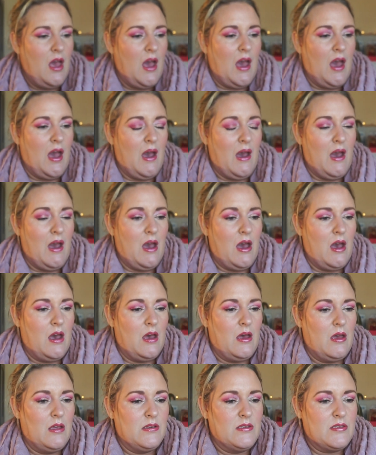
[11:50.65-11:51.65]

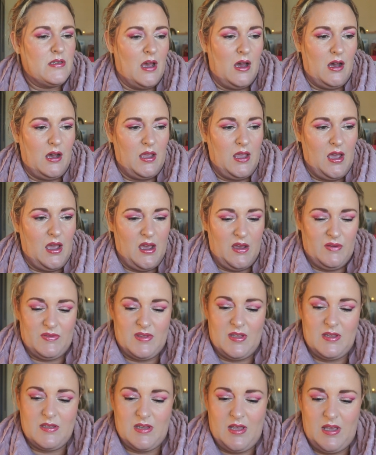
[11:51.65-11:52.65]
And I have
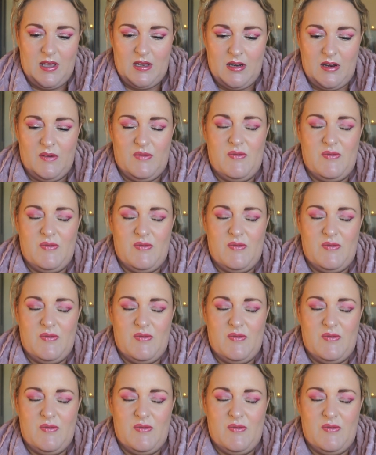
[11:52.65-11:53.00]
this in